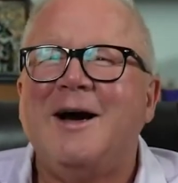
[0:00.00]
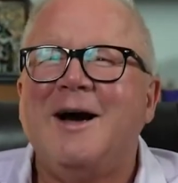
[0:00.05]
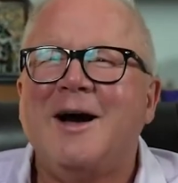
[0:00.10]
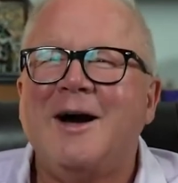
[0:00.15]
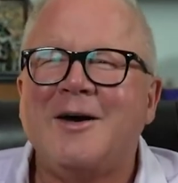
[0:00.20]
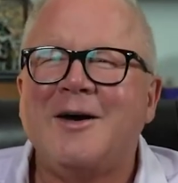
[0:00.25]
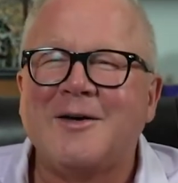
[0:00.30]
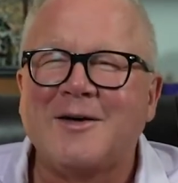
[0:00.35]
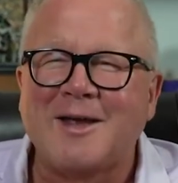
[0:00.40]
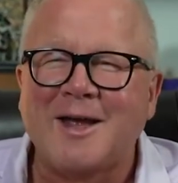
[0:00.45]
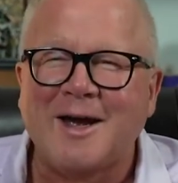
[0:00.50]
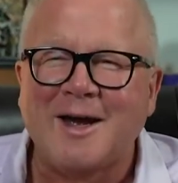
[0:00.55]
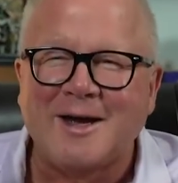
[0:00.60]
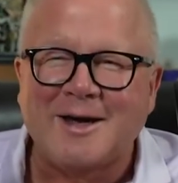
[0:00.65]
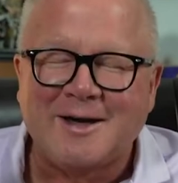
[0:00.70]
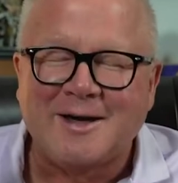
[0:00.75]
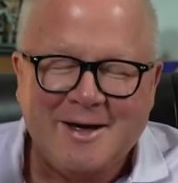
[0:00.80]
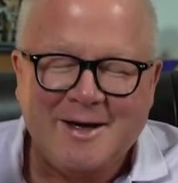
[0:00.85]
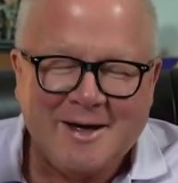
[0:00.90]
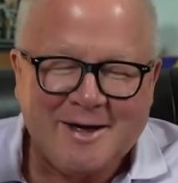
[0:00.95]
Okay.
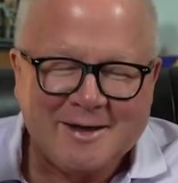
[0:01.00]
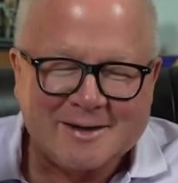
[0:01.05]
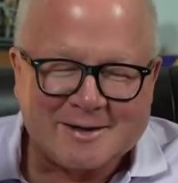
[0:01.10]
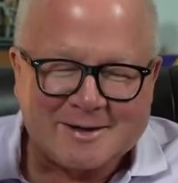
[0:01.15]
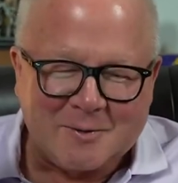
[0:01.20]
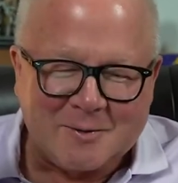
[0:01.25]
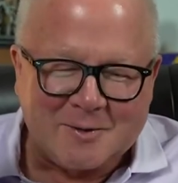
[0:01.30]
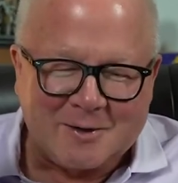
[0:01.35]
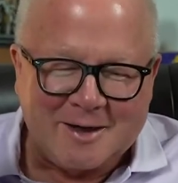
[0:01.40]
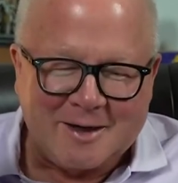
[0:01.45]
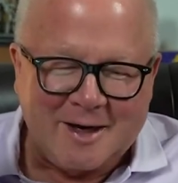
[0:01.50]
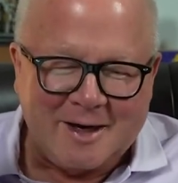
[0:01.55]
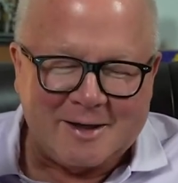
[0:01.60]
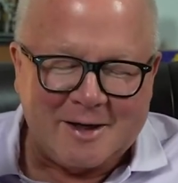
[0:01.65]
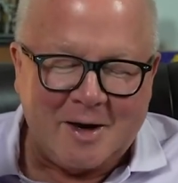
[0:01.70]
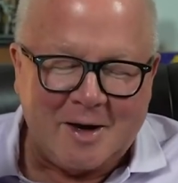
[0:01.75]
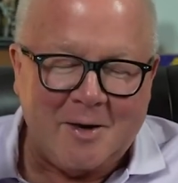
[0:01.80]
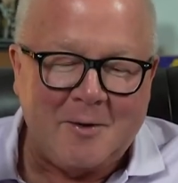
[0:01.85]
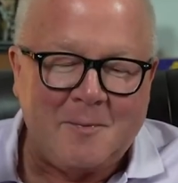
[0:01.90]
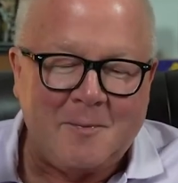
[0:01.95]
So we're going to...
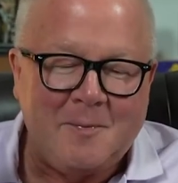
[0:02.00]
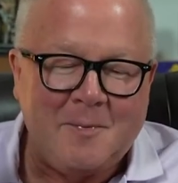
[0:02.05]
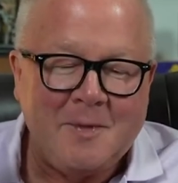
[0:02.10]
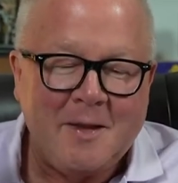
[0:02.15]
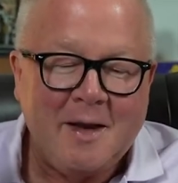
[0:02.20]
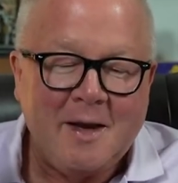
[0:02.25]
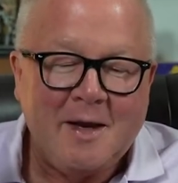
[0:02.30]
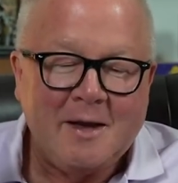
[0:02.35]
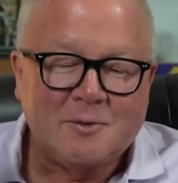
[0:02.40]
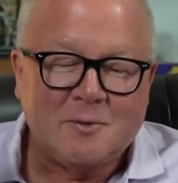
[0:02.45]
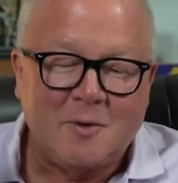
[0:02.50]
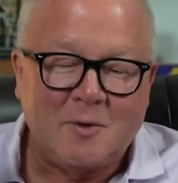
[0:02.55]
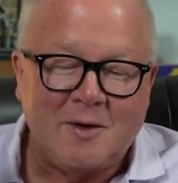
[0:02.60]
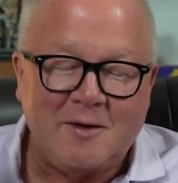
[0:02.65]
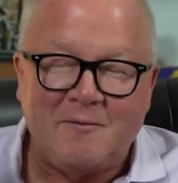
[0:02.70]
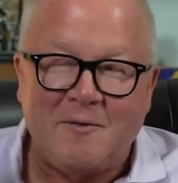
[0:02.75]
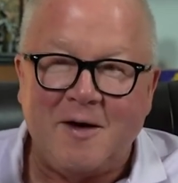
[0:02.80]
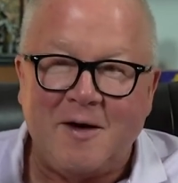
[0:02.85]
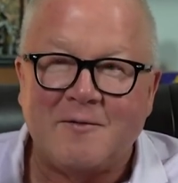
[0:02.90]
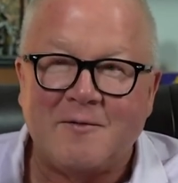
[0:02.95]
Oh,
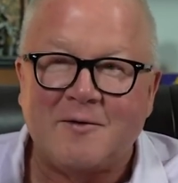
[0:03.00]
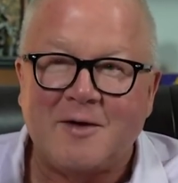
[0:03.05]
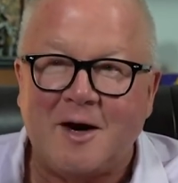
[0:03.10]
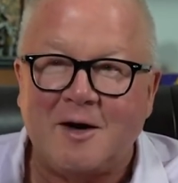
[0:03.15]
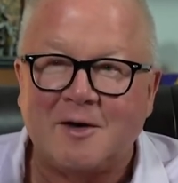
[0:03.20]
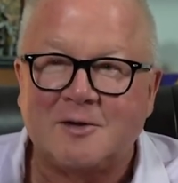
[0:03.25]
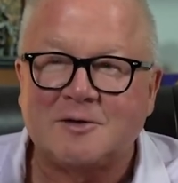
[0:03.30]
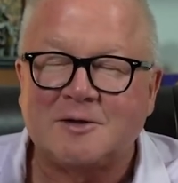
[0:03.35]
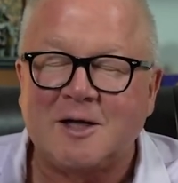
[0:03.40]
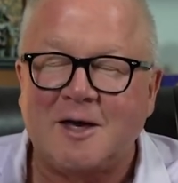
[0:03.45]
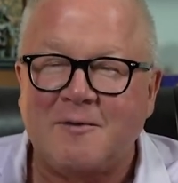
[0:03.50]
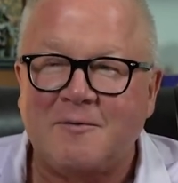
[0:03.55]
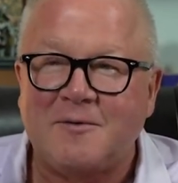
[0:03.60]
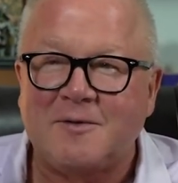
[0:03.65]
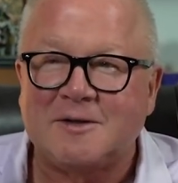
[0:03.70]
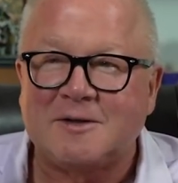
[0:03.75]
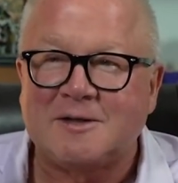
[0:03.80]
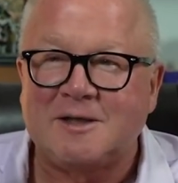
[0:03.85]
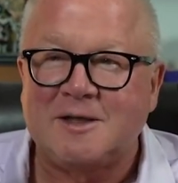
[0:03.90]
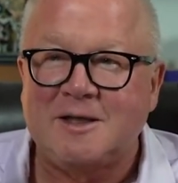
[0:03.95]
$25 off the
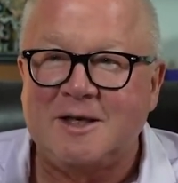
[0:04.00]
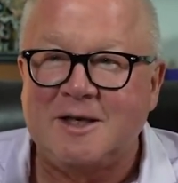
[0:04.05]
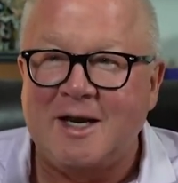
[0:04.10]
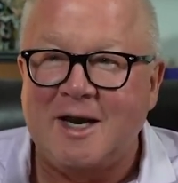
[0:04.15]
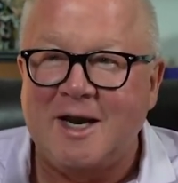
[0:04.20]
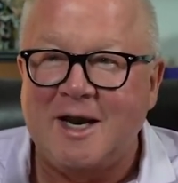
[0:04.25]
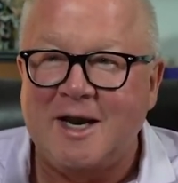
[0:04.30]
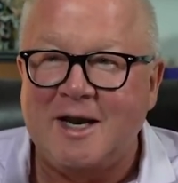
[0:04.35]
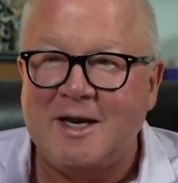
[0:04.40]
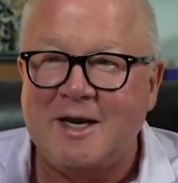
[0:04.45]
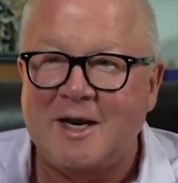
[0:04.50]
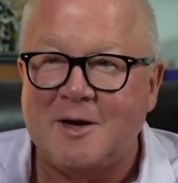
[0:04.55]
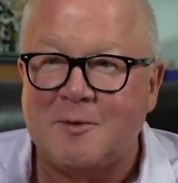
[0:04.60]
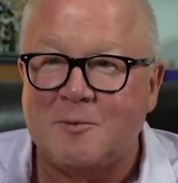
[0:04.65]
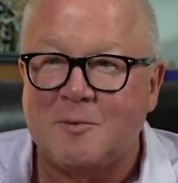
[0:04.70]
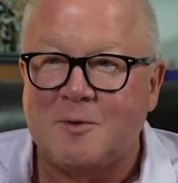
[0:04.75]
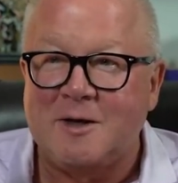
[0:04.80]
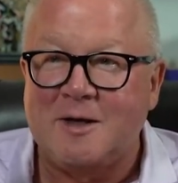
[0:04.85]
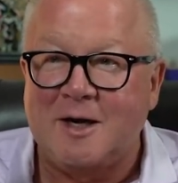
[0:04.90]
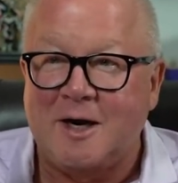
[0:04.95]
CNA and
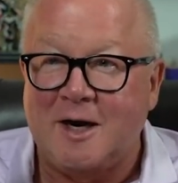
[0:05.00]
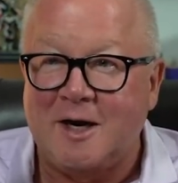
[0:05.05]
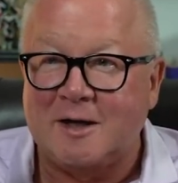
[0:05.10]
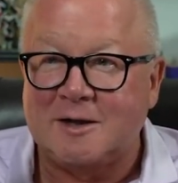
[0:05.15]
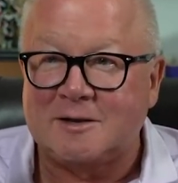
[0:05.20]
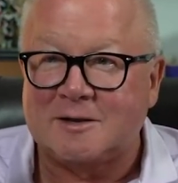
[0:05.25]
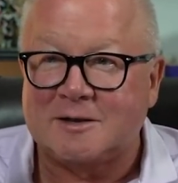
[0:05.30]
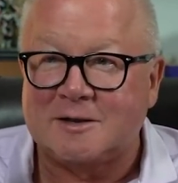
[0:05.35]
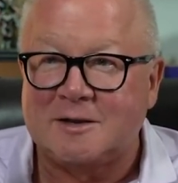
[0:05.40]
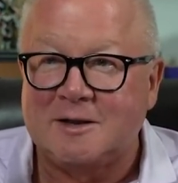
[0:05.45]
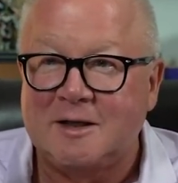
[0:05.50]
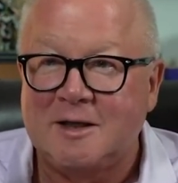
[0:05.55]
Redox.